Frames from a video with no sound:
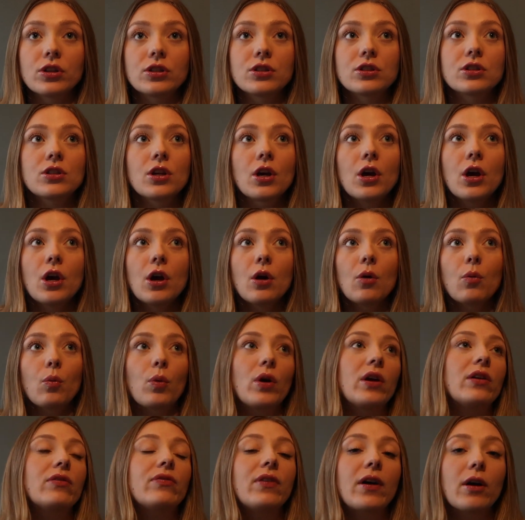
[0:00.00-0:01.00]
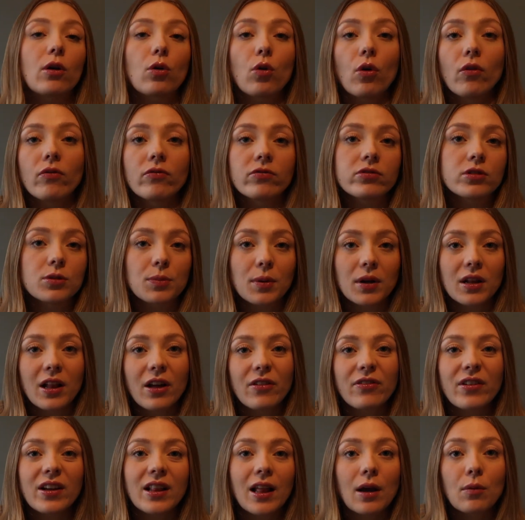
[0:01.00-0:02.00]
as we feel comfortable.
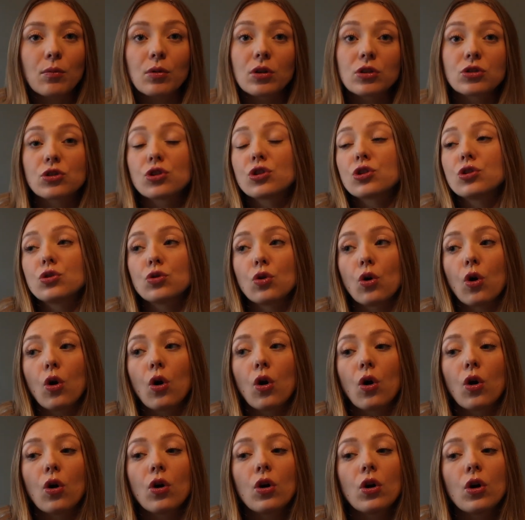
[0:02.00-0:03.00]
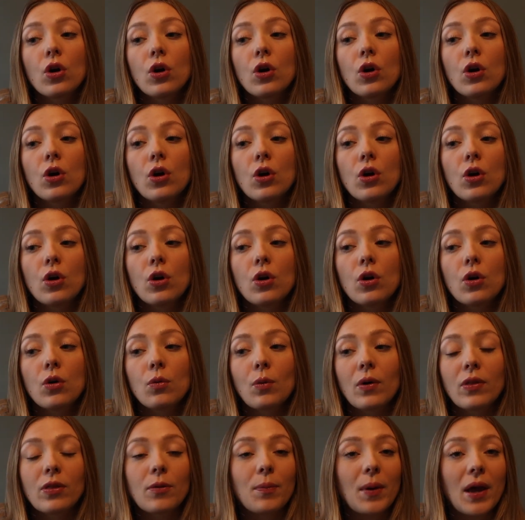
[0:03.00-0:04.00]
I feel like we'll just know
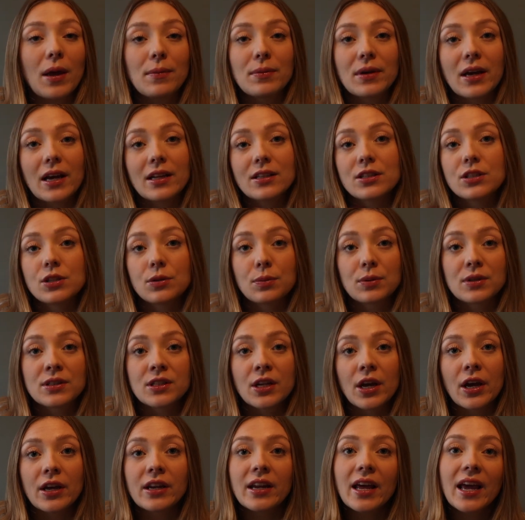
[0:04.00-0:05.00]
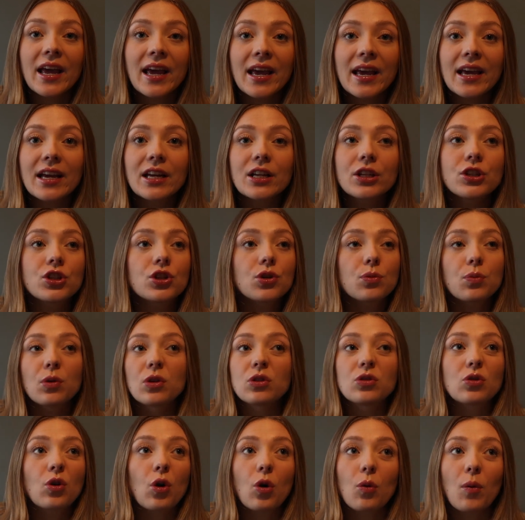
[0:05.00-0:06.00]
when the baby gets to a certain age.
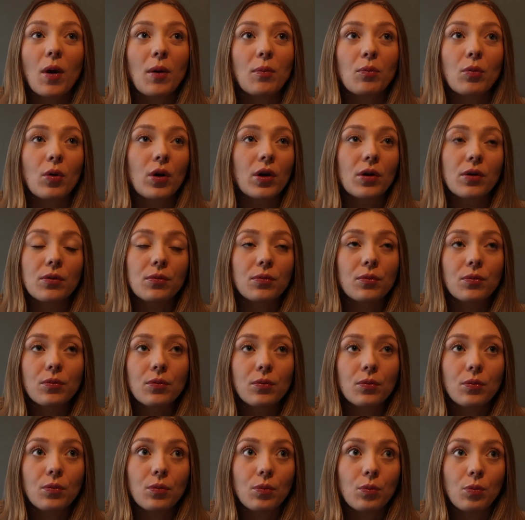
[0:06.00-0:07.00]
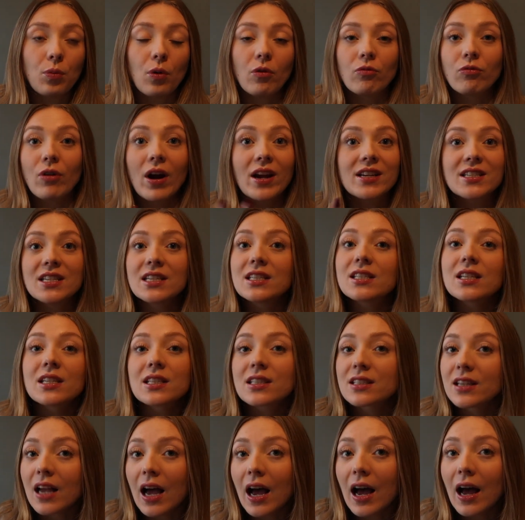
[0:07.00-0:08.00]
We'll know when we're ready to
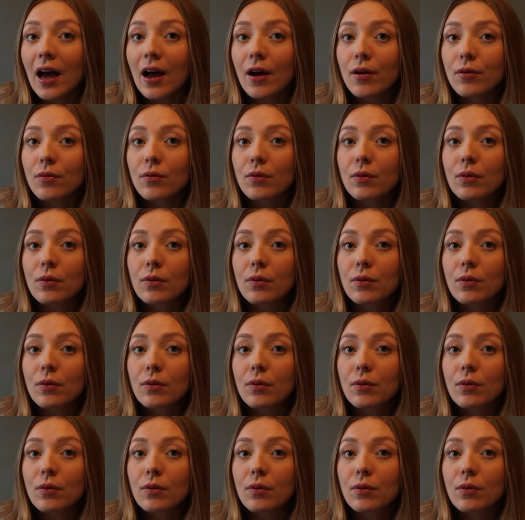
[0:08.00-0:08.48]
start